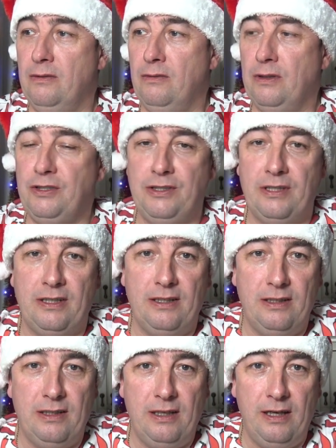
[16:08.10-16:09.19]
Well, she said,
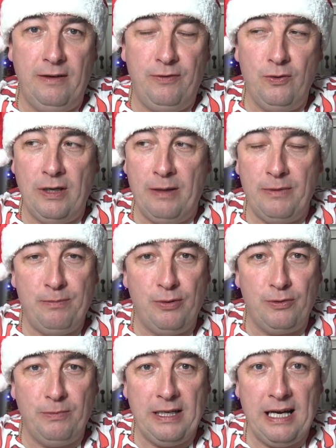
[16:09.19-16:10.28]
"If you let me put my